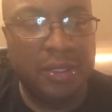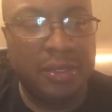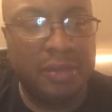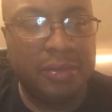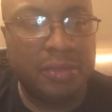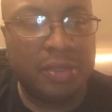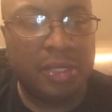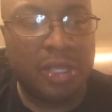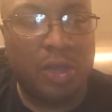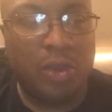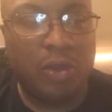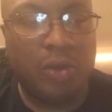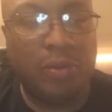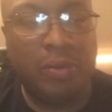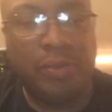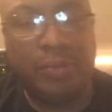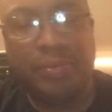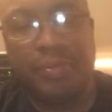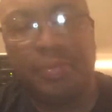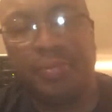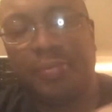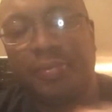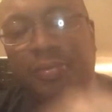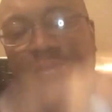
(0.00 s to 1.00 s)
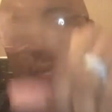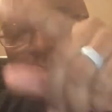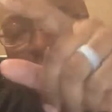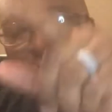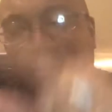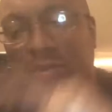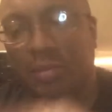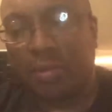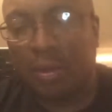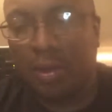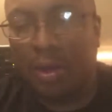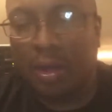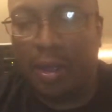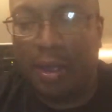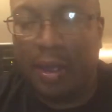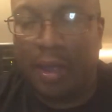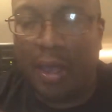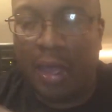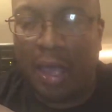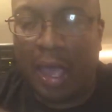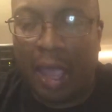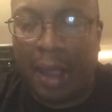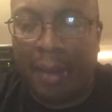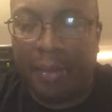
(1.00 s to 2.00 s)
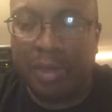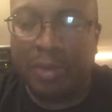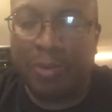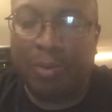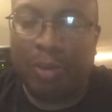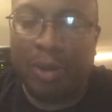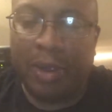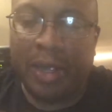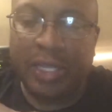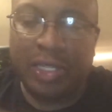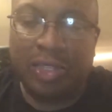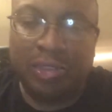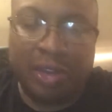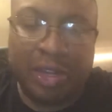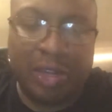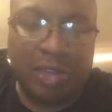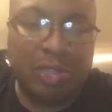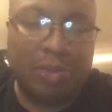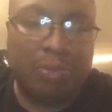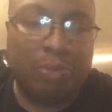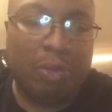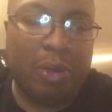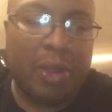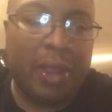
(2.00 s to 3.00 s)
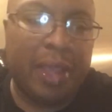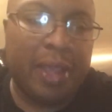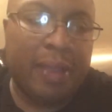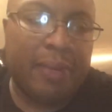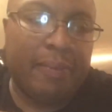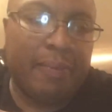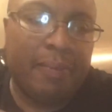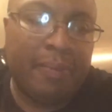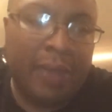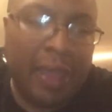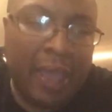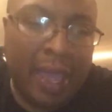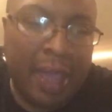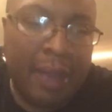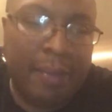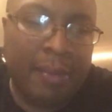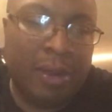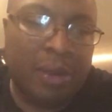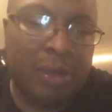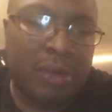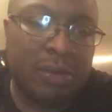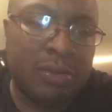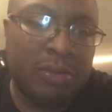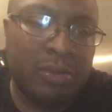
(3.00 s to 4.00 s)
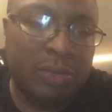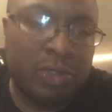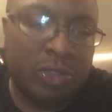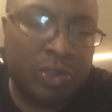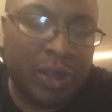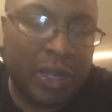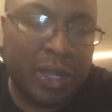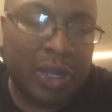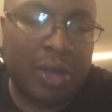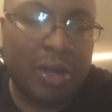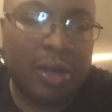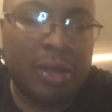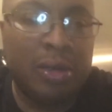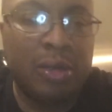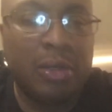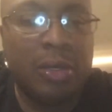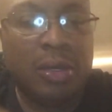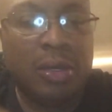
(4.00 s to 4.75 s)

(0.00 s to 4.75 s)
So, hammer spring, trigger spring, hammer, trigger,